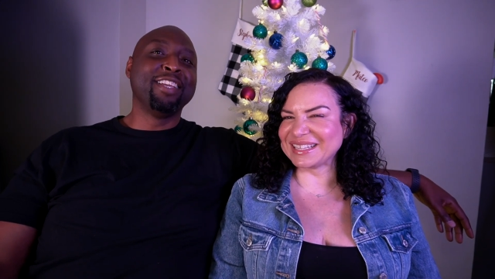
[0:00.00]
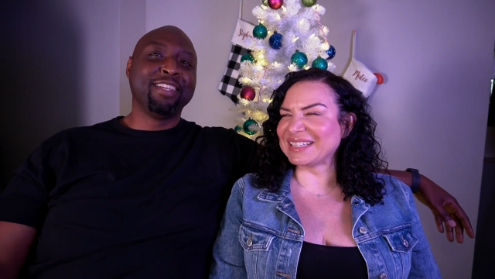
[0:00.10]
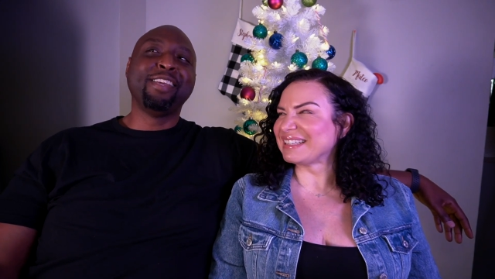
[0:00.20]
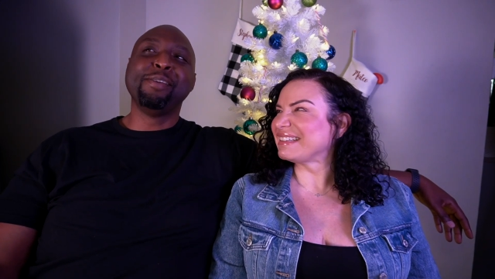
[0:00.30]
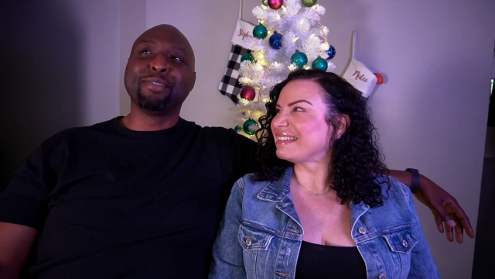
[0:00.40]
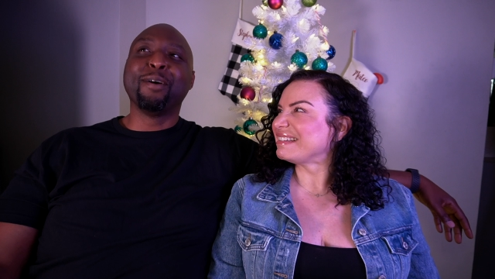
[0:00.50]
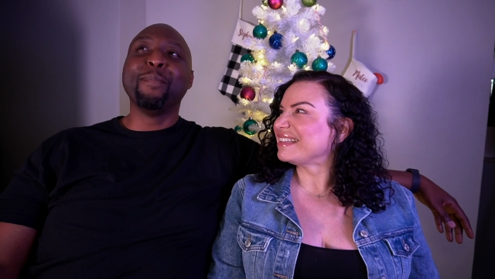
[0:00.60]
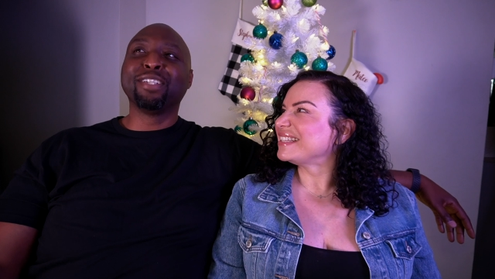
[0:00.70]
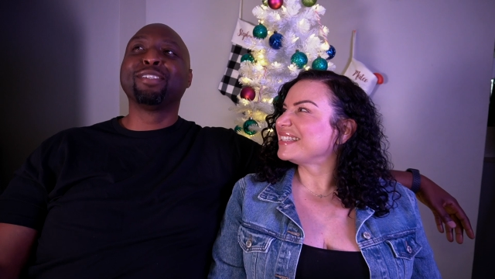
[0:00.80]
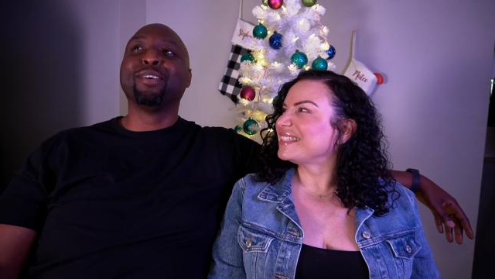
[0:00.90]
Speaker 1: he, he was
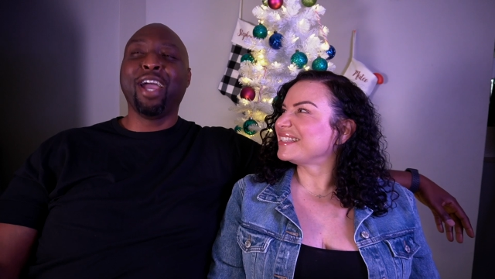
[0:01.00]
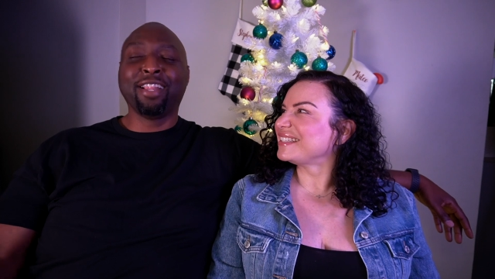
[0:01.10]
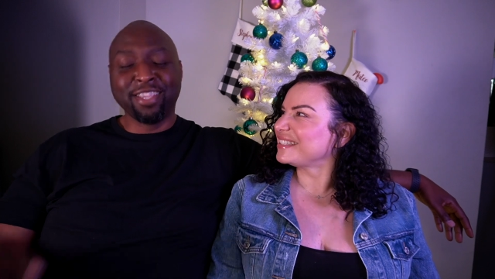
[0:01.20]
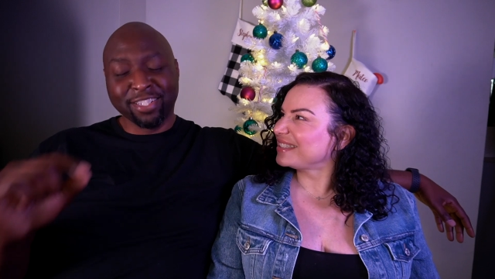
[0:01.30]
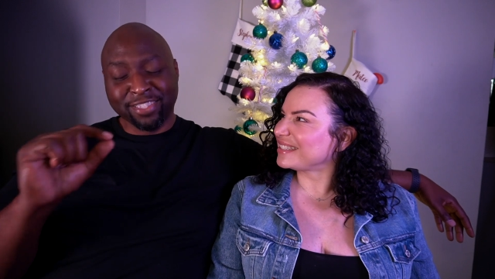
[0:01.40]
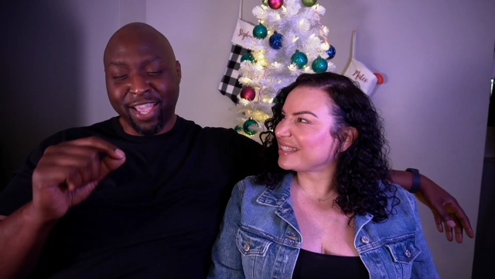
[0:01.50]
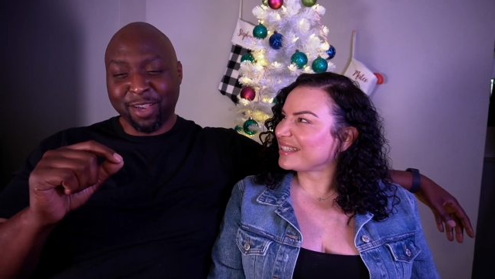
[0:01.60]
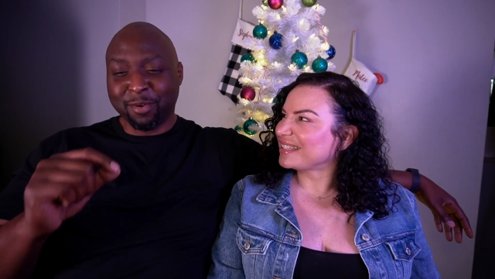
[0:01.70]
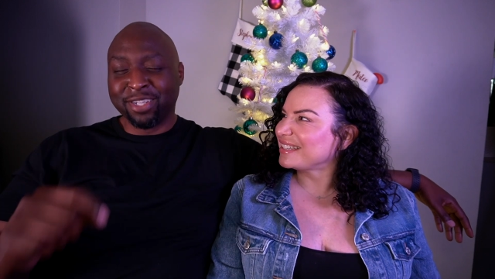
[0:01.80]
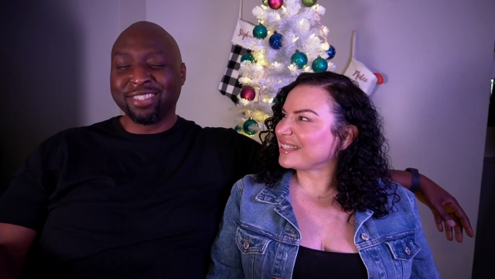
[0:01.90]
gonna make sure I had the
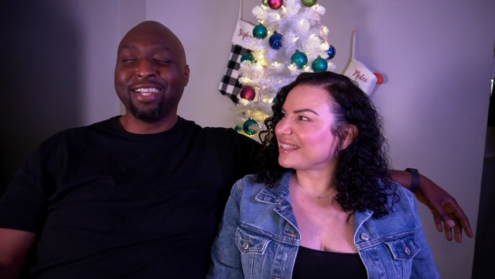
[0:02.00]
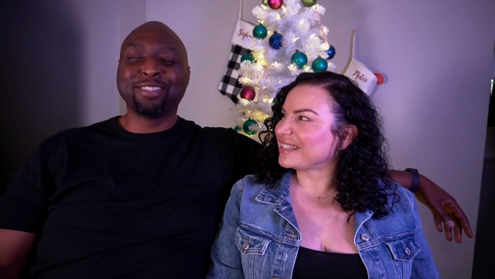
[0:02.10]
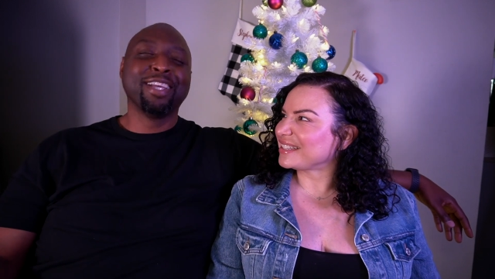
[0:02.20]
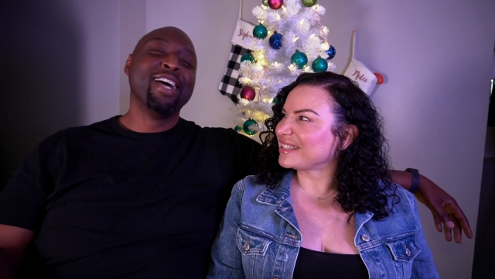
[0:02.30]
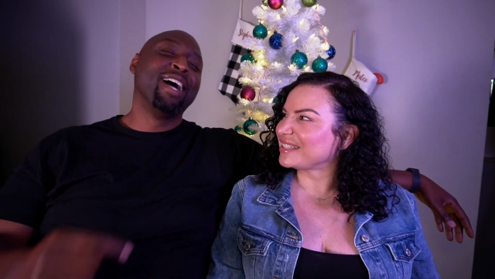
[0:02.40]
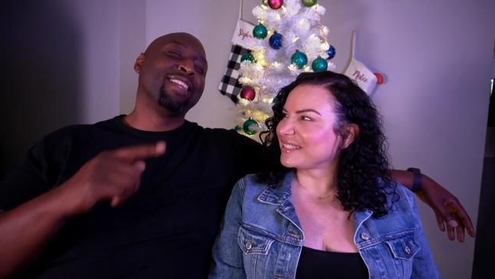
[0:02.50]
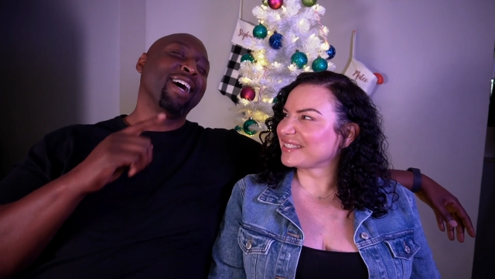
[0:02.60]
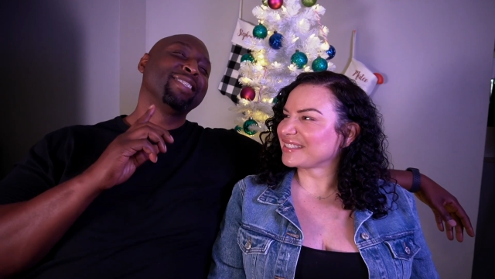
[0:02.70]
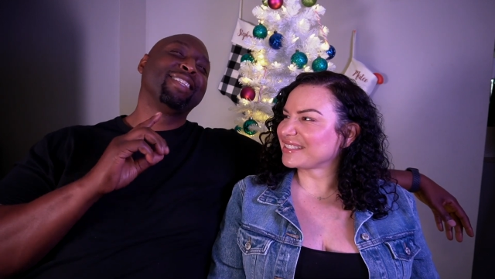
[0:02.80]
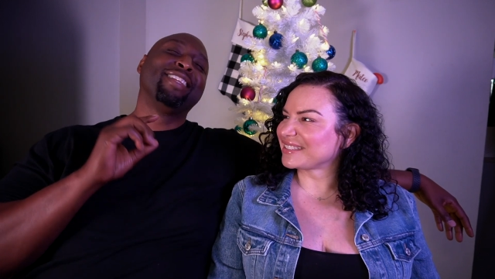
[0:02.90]
exact ones. that's
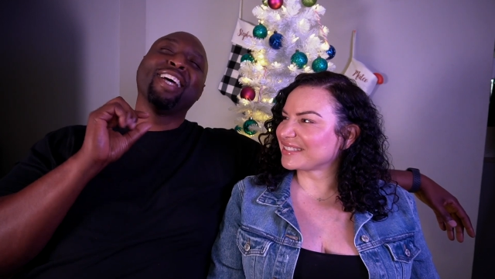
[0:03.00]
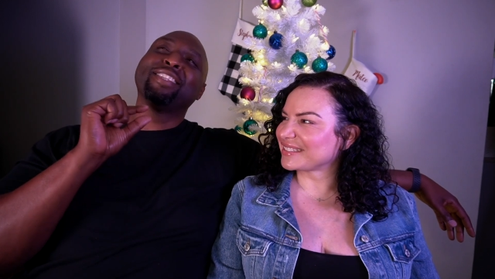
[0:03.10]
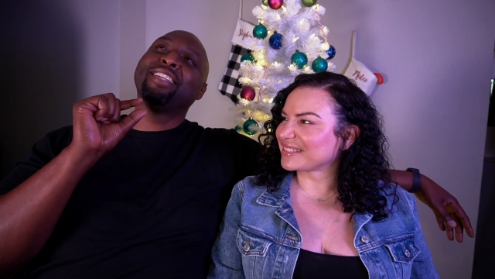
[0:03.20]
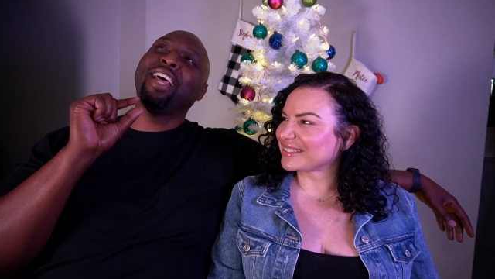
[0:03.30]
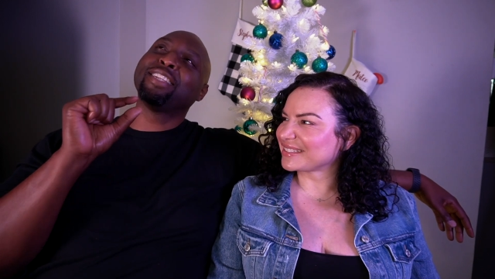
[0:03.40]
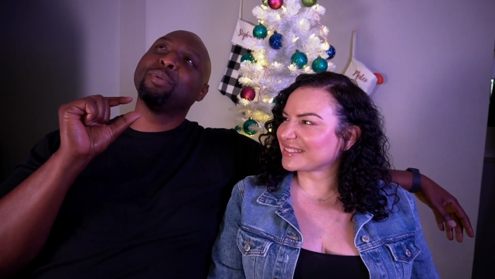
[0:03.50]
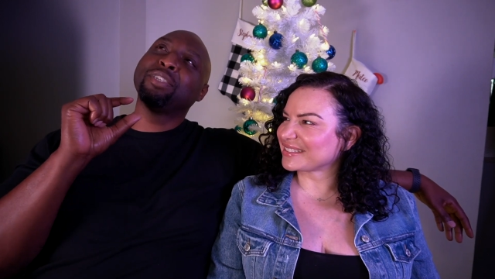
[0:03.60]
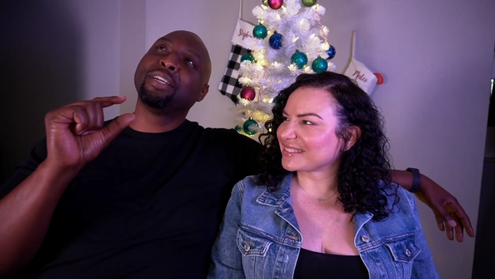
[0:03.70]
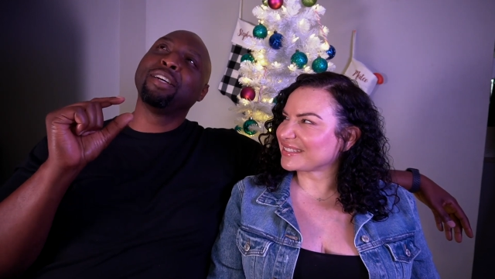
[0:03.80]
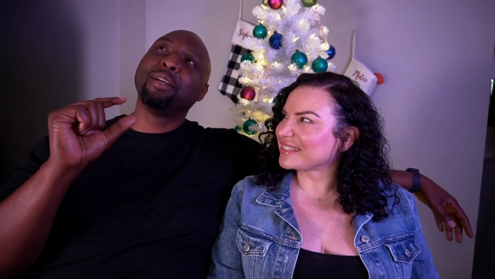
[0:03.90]
that's that's that's
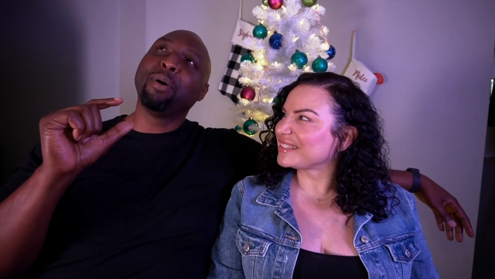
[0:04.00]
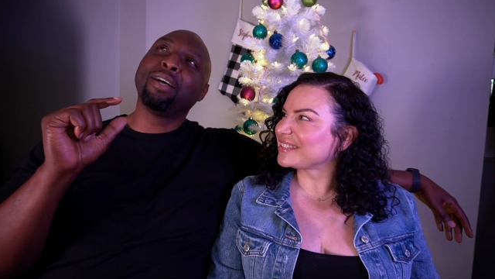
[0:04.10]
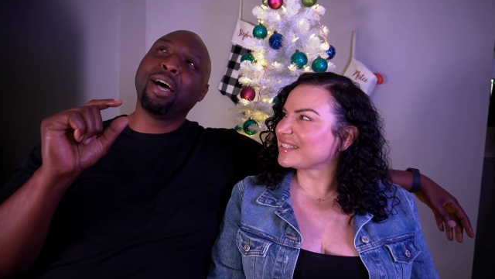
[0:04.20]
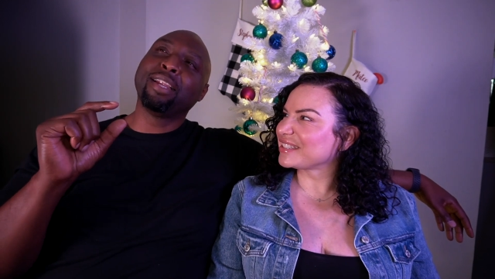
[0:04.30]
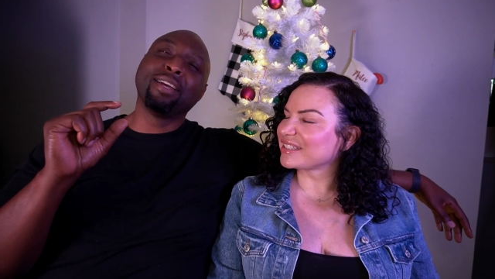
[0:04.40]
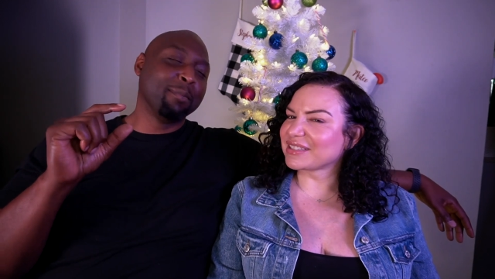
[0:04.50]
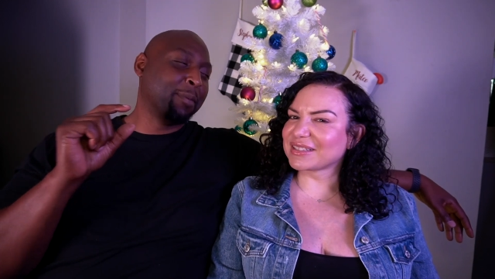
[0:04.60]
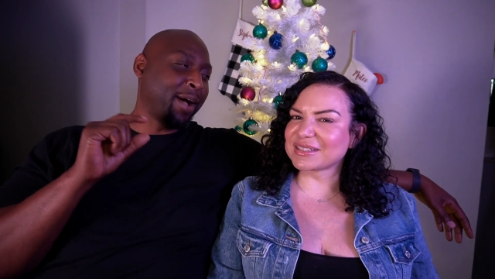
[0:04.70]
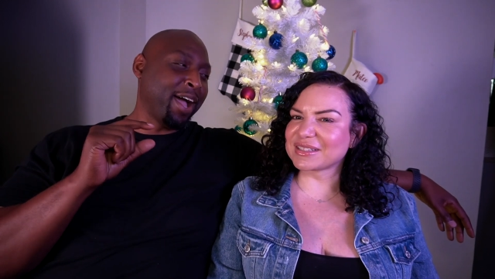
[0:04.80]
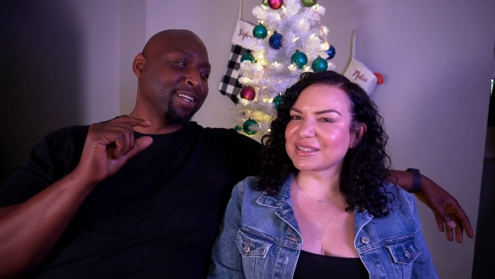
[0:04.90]
what's good about hollering at
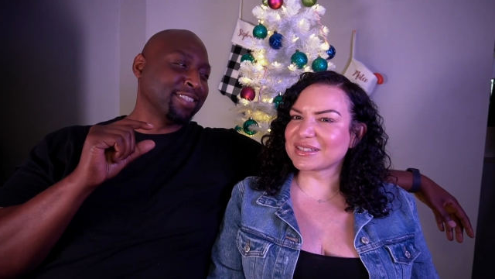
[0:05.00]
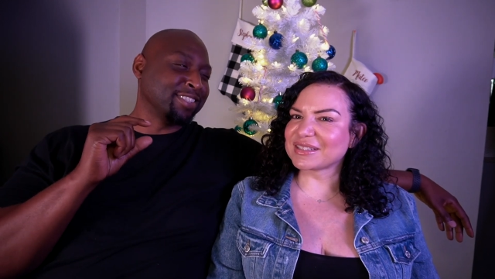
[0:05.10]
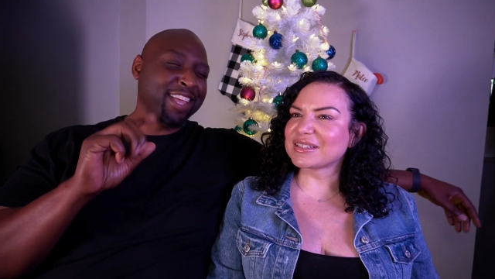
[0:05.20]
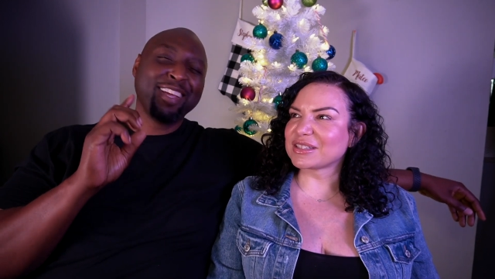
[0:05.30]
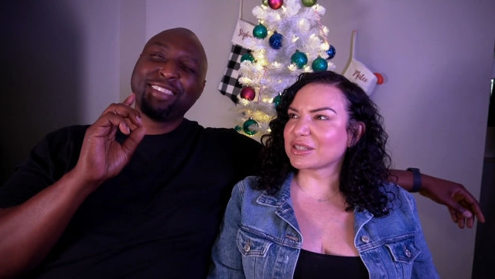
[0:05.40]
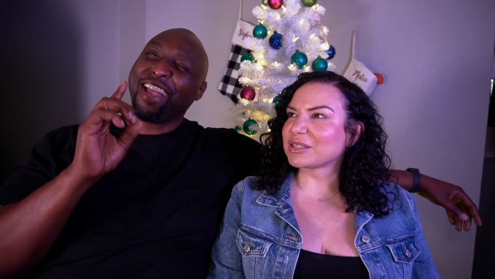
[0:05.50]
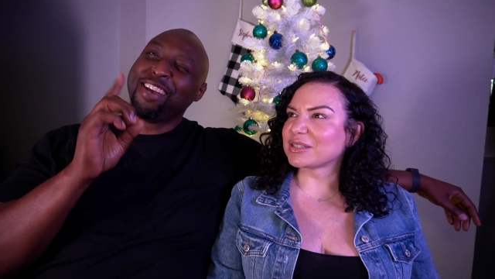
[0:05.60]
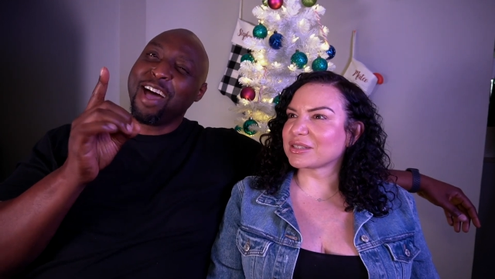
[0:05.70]
my They they